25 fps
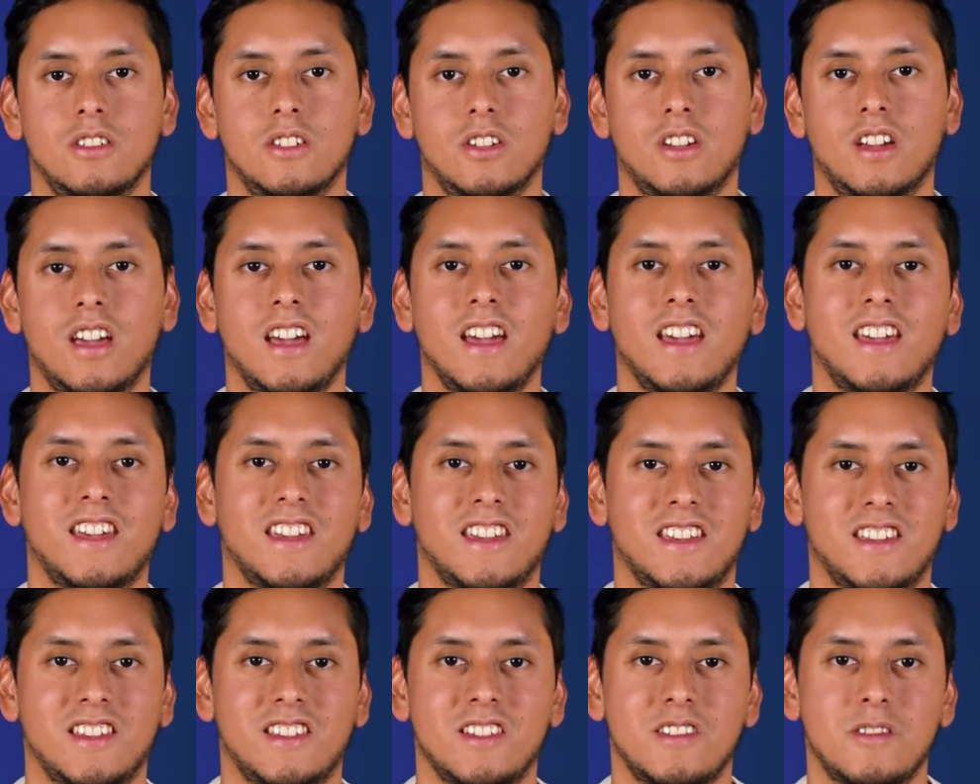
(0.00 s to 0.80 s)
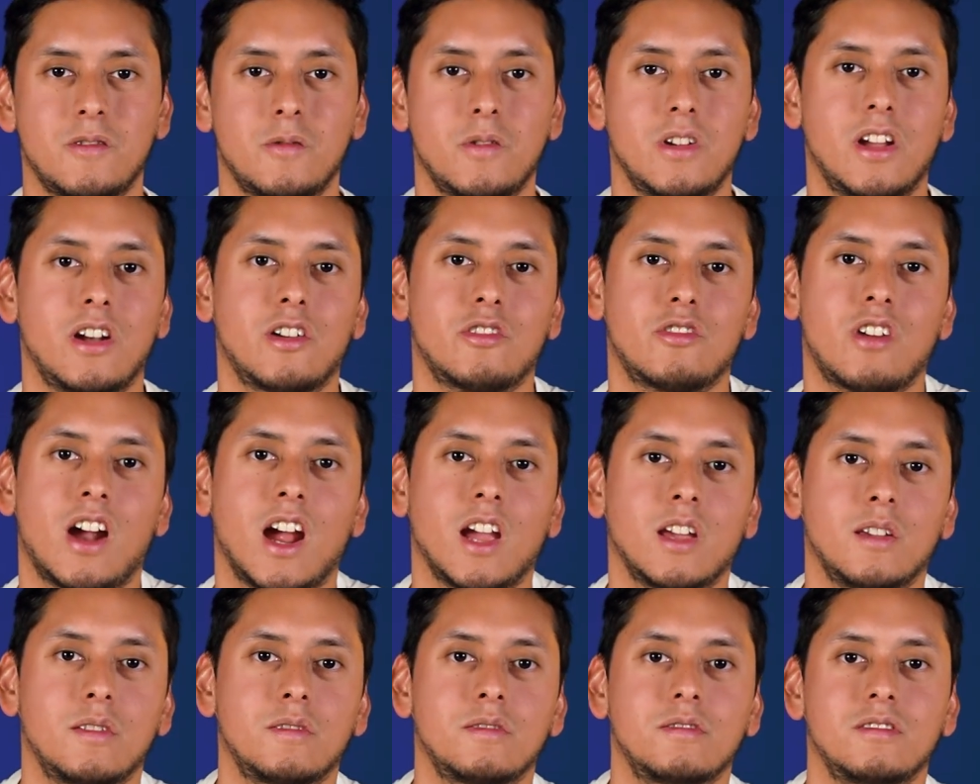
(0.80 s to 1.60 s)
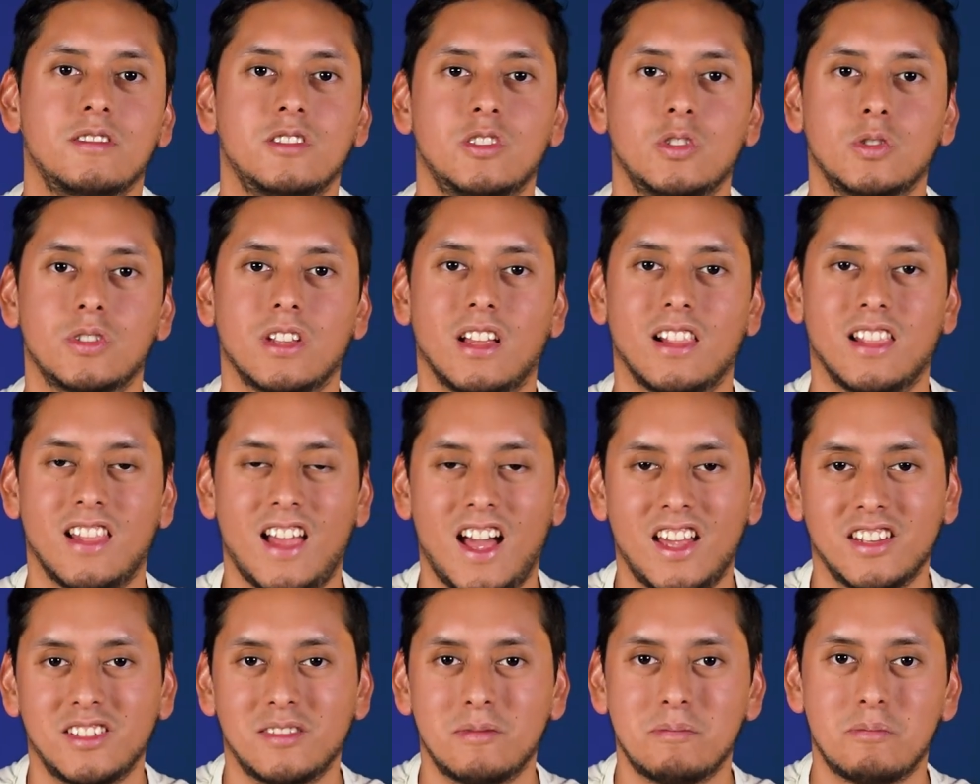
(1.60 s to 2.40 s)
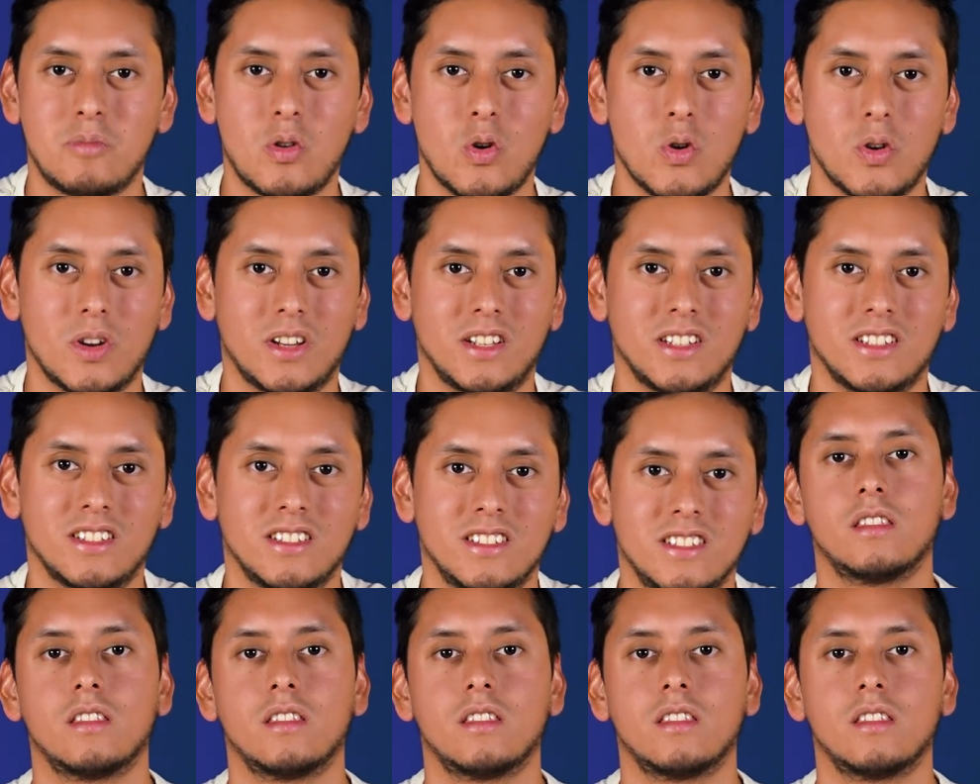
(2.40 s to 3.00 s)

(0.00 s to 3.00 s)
Okay, we arrive to the last point,